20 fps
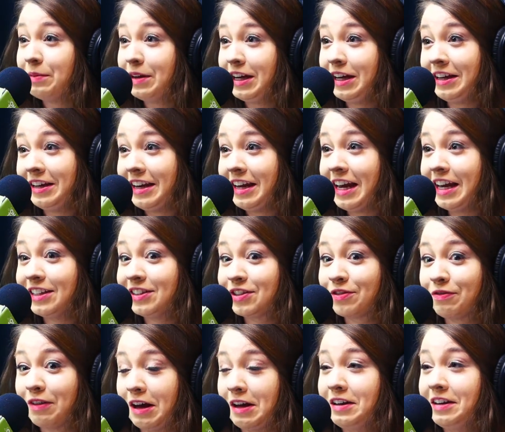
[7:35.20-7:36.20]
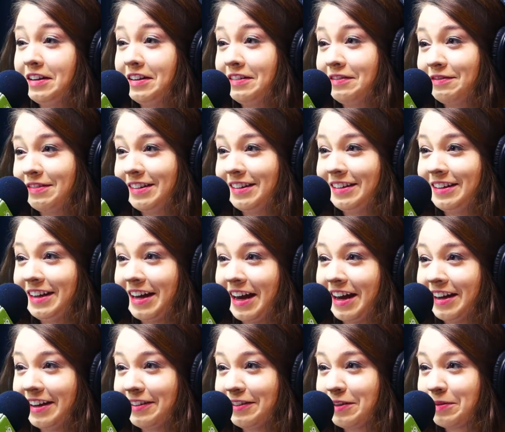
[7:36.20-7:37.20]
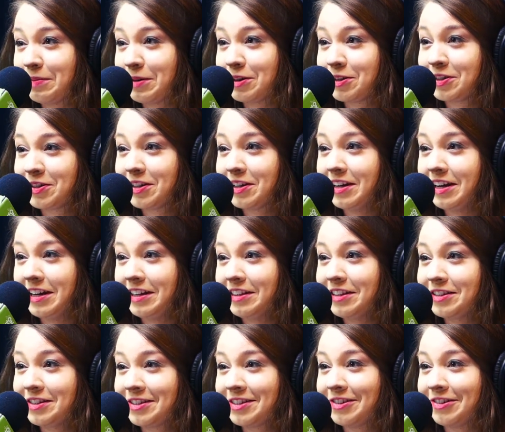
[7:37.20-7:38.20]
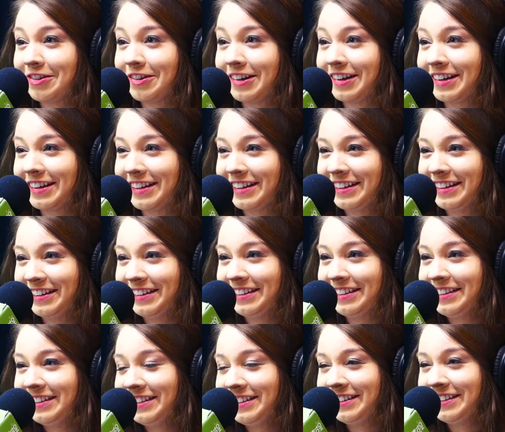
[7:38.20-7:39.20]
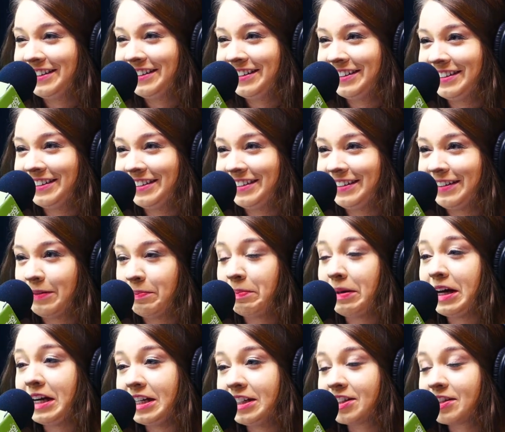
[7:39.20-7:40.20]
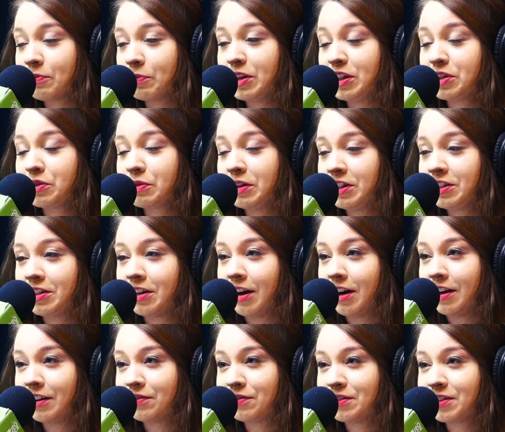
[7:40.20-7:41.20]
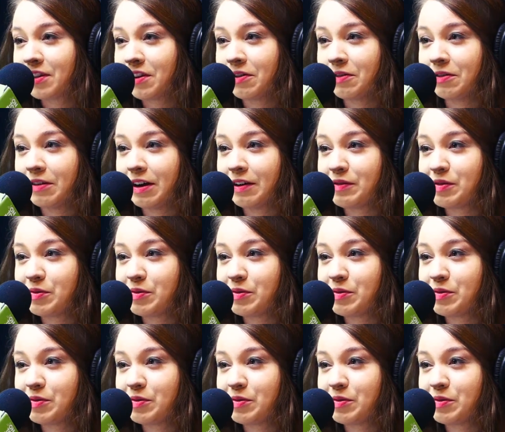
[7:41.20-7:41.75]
I mean, it's fun. Yeah, the person in the store. But we switch off, so everyone